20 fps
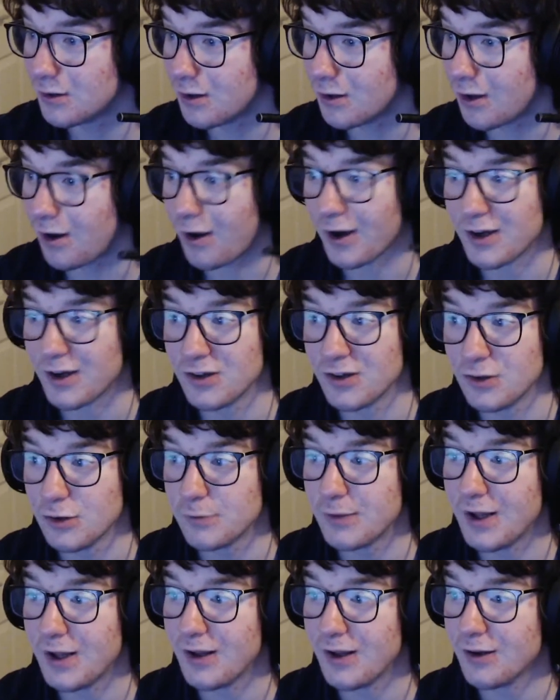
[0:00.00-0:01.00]
I can do
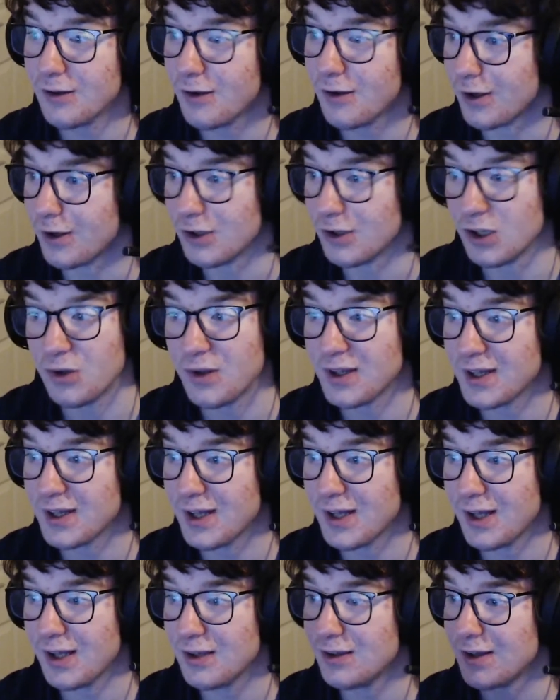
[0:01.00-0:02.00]
better, I know I
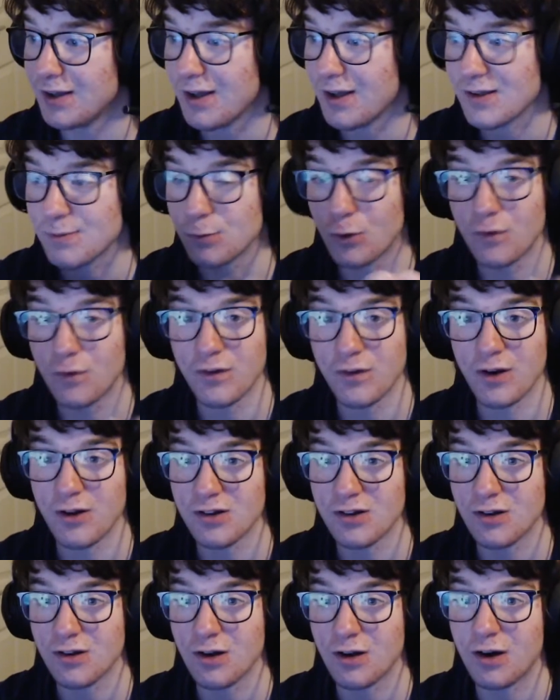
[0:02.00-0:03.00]
can. There's more videos
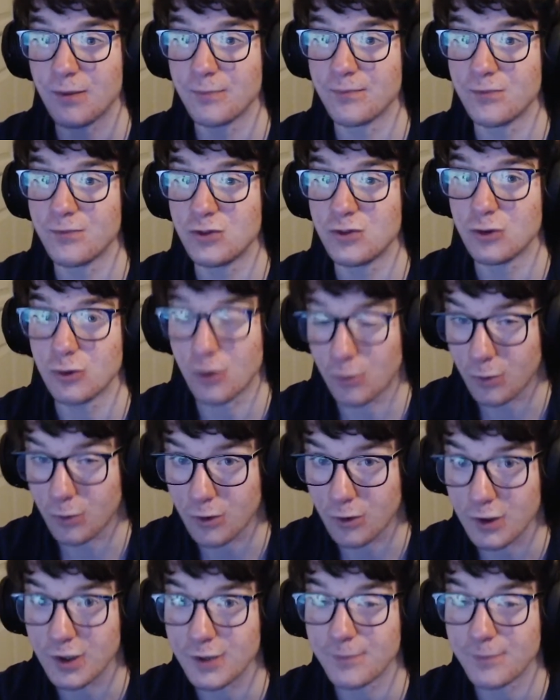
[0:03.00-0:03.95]
to come, do not worry.